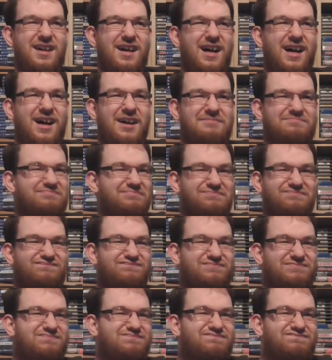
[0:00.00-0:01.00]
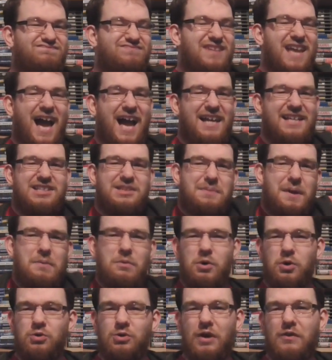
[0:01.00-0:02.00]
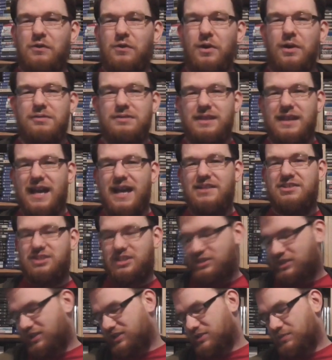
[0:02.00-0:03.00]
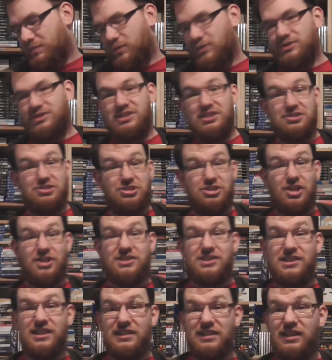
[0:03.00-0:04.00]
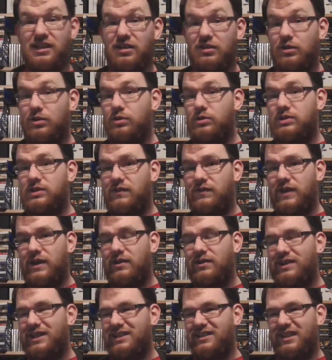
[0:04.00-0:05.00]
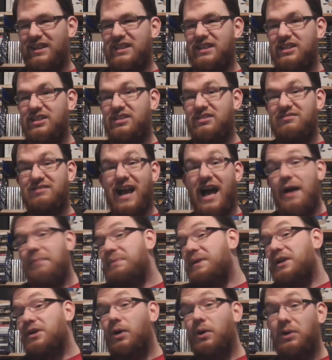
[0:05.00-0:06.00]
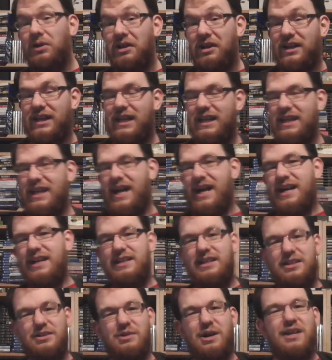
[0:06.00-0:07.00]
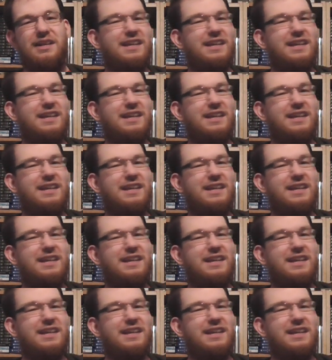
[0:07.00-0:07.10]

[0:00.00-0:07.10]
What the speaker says: yeah, he's a bit more rough around the edges as opposed to Justin here, who's a very, like, happy-go-lucky guy, you know.